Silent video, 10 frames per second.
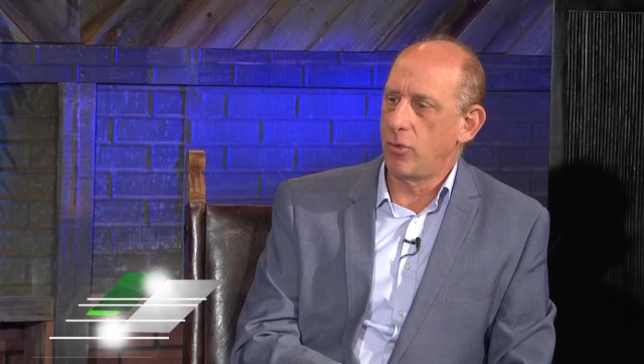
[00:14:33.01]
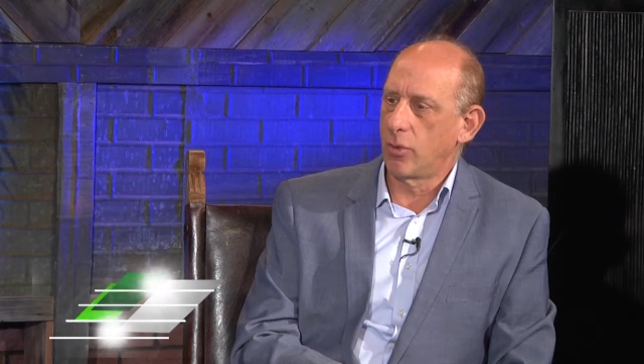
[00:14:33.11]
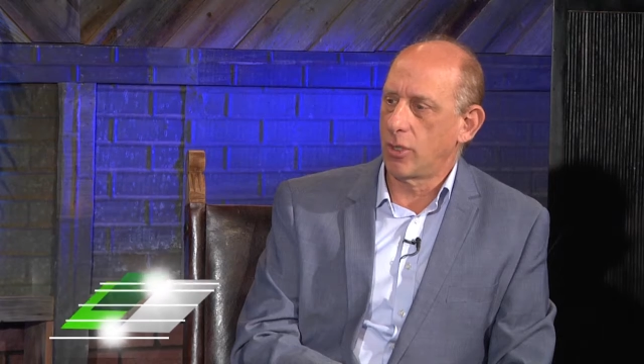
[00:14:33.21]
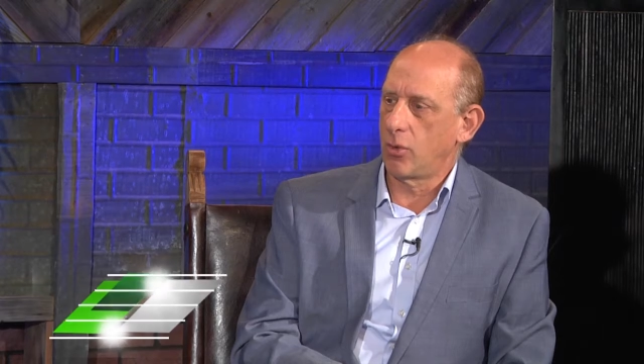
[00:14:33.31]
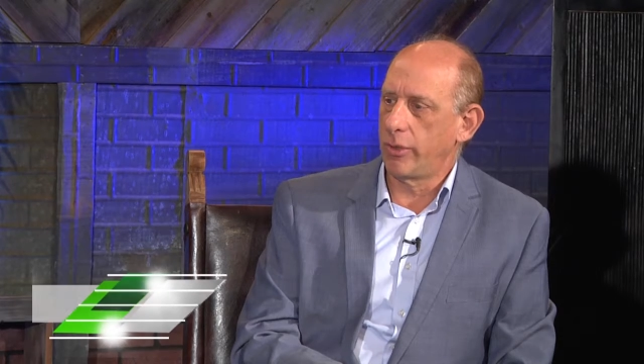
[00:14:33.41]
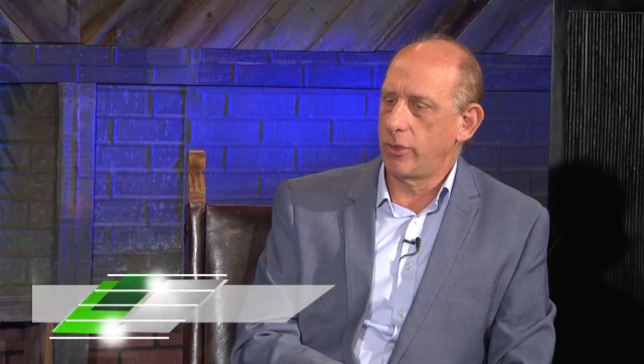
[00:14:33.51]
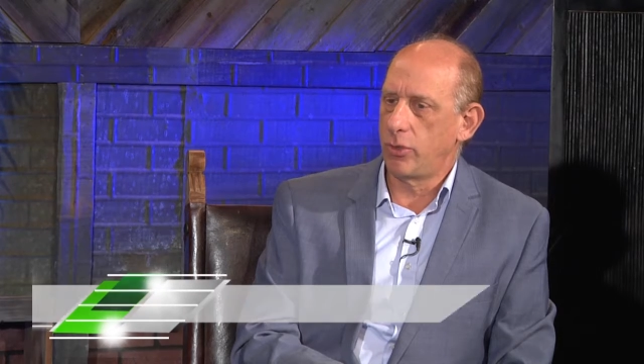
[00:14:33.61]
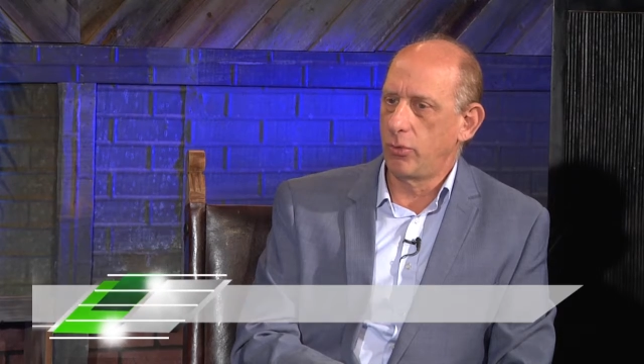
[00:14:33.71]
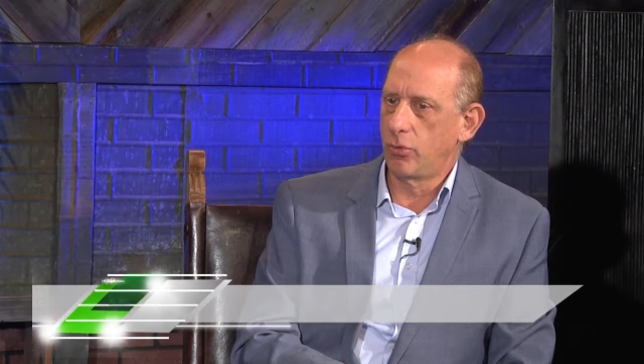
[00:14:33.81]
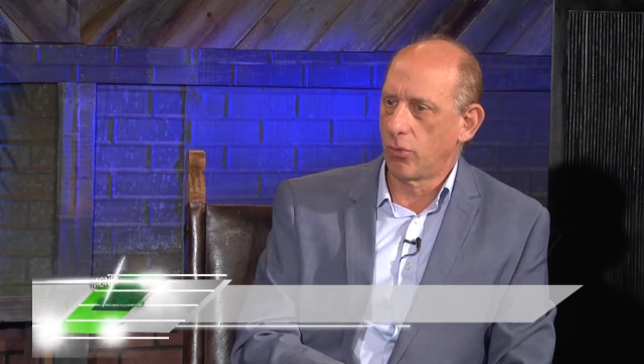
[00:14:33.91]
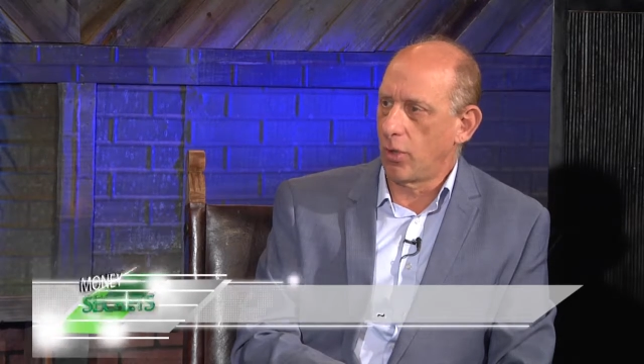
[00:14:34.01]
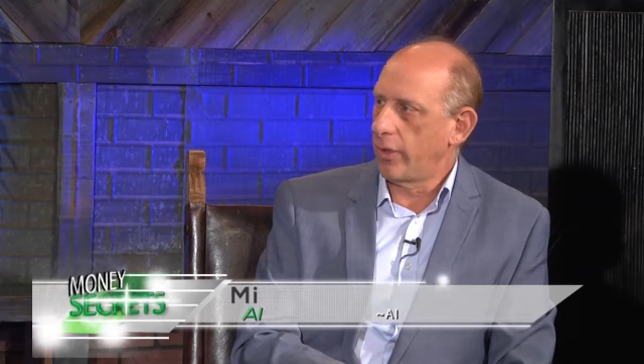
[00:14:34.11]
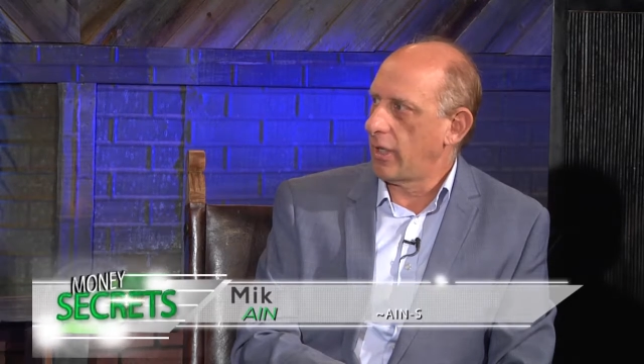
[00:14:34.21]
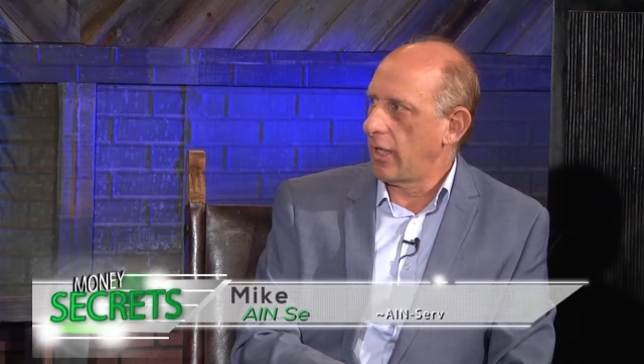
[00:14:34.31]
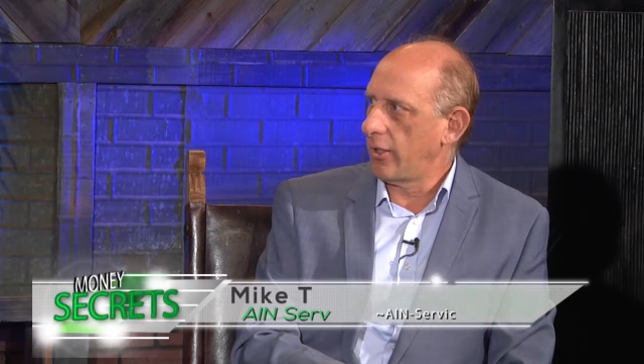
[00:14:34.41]
you are going to grow
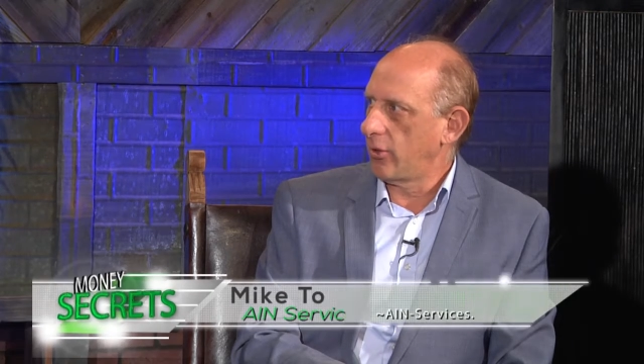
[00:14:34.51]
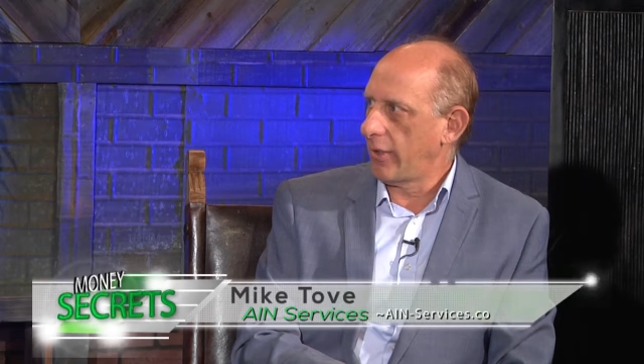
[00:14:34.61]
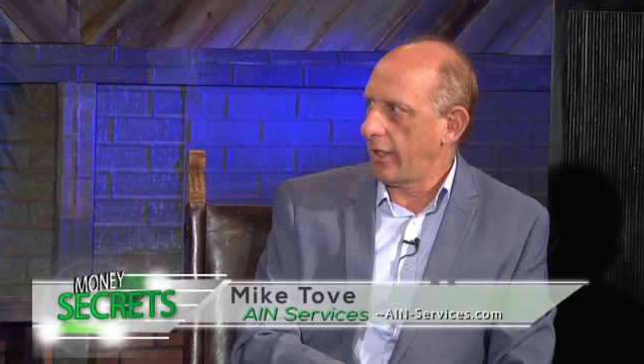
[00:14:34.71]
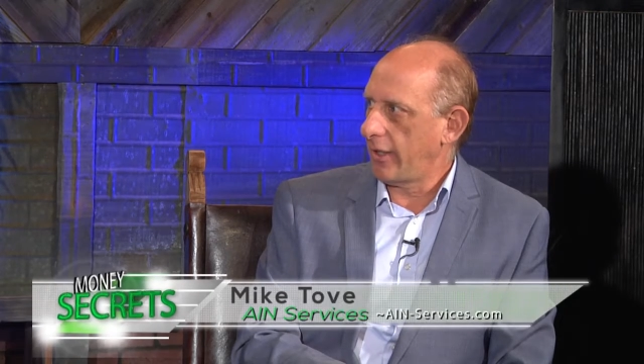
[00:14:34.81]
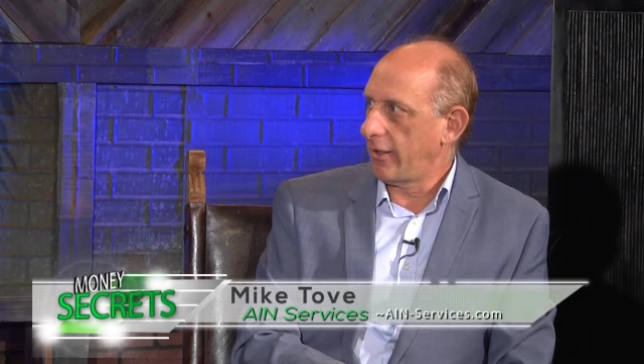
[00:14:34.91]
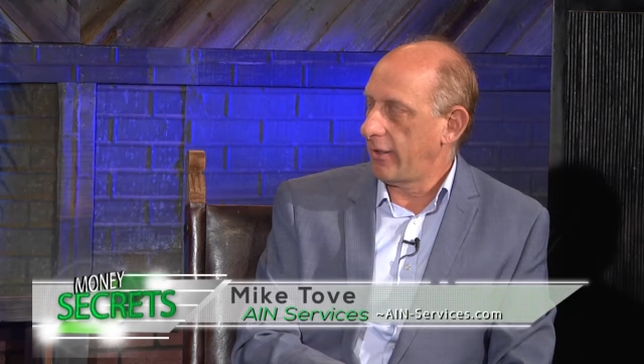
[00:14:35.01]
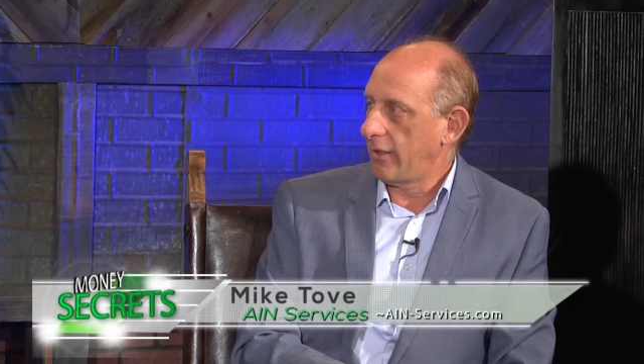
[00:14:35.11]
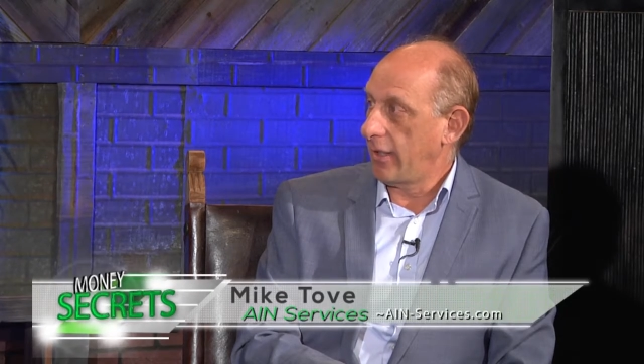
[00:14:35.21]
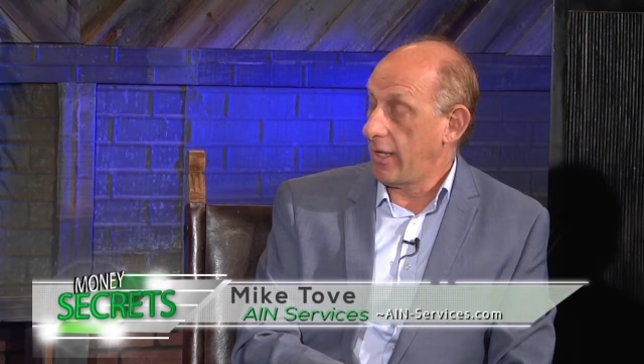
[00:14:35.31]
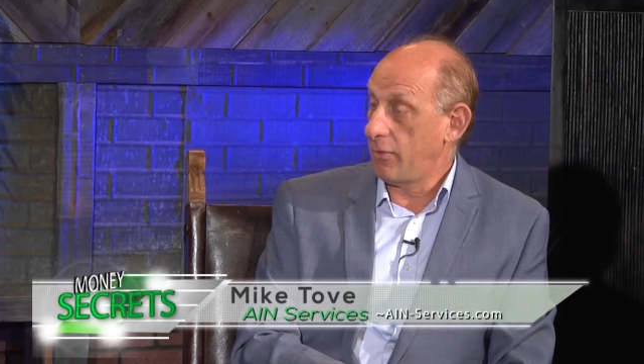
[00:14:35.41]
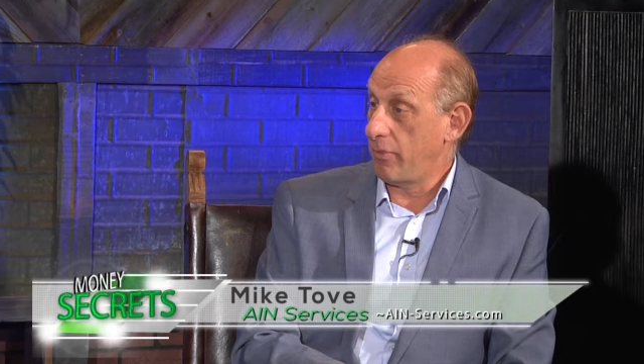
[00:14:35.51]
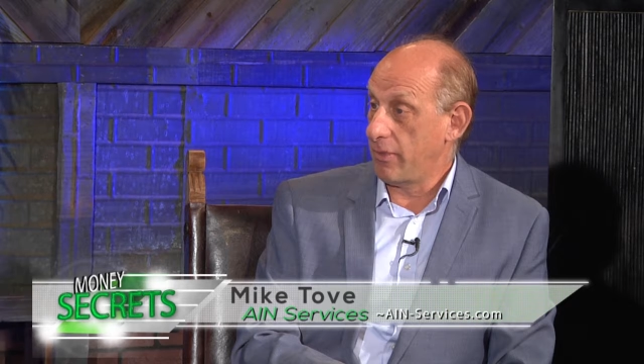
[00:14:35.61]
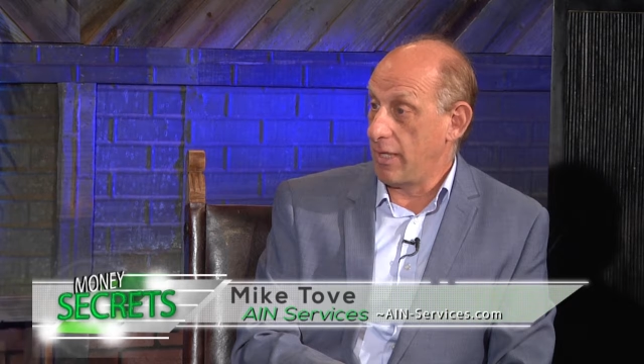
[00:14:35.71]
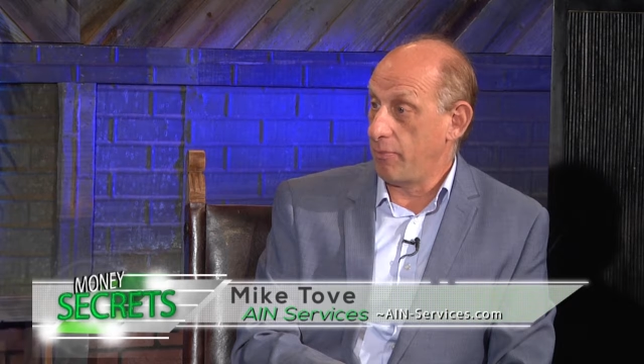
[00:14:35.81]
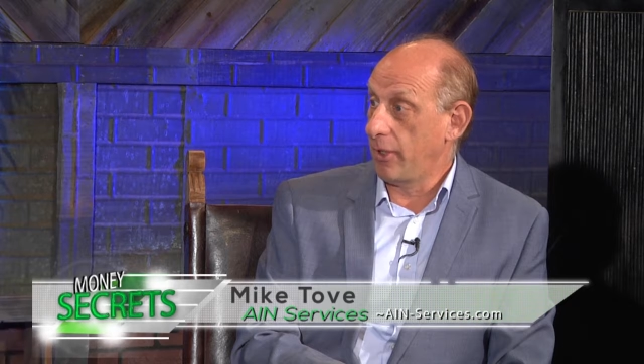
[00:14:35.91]
an IRA
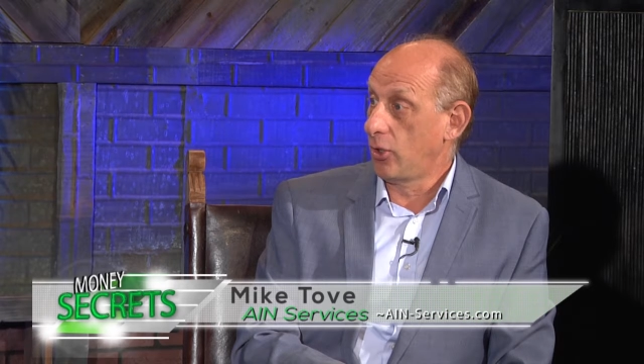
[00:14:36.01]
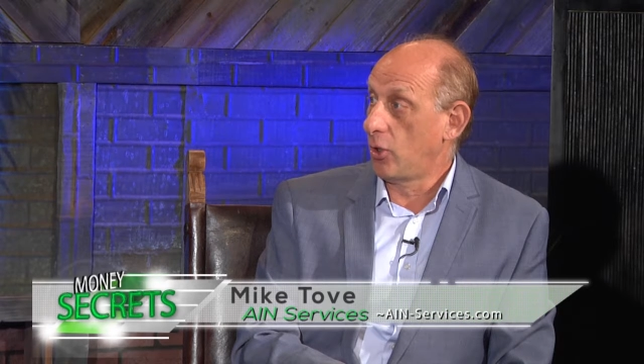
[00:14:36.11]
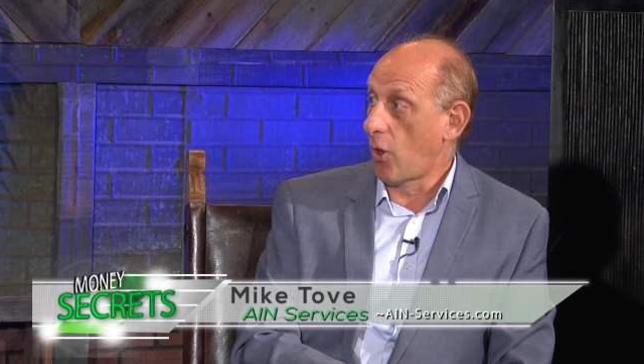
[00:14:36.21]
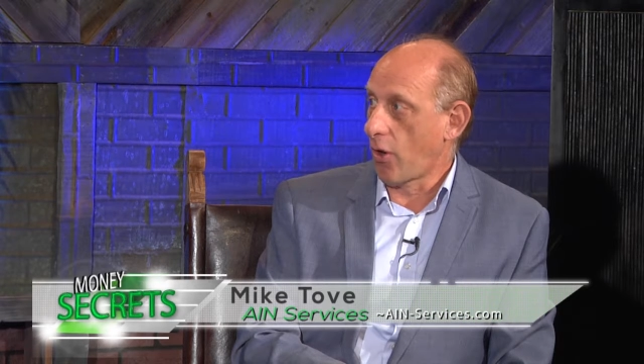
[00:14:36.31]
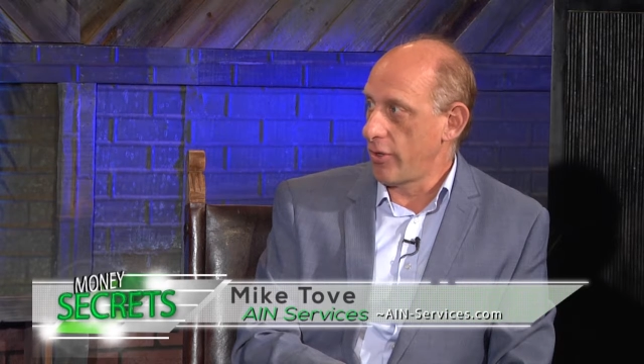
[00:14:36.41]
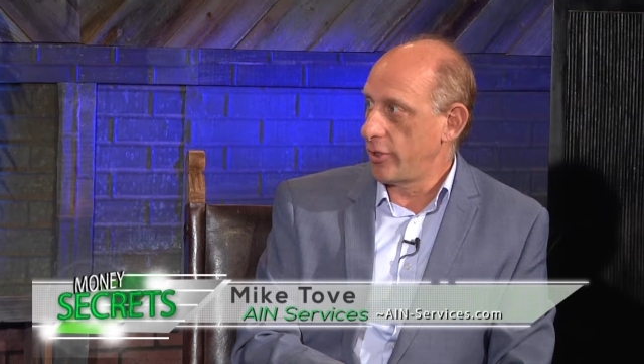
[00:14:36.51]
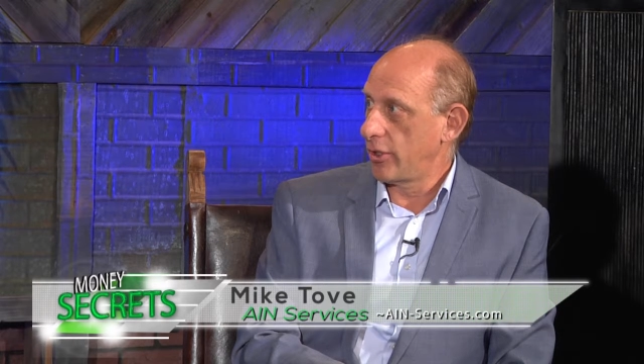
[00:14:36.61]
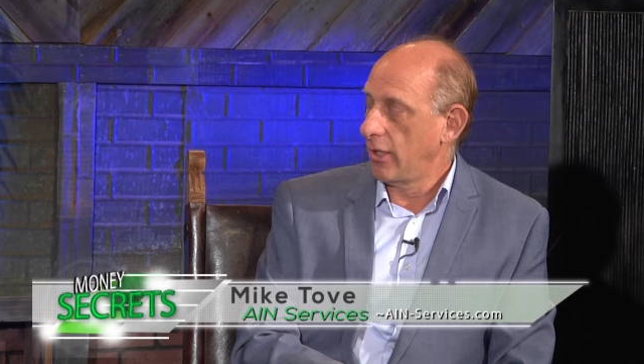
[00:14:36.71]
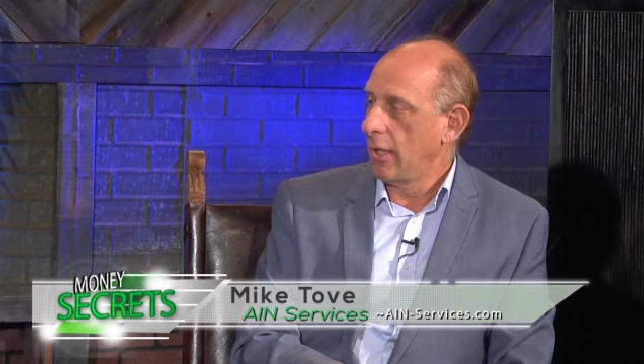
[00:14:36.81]
and keep it large,